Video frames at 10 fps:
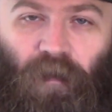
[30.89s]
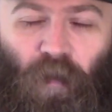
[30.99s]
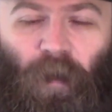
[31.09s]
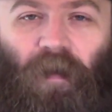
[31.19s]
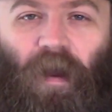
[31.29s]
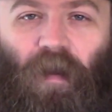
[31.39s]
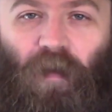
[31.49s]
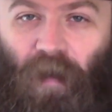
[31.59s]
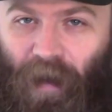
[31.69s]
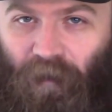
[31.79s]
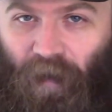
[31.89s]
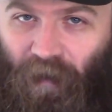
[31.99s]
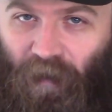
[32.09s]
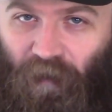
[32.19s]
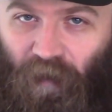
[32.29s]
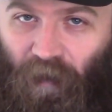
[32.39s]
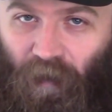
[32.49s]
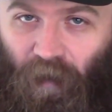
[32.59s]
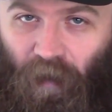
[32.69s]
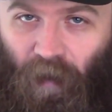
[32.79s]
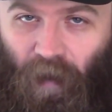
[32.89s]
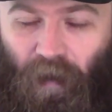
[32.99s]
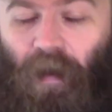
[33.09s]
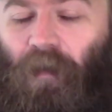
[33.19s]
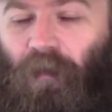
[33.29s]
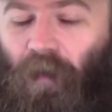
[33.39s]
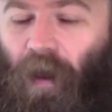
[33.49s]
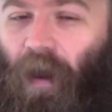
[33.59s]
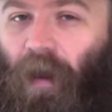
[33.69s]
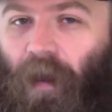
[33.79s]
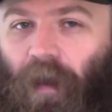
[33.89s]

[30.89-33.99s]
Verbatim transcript: Super Nintendo Classic Edition yesterday.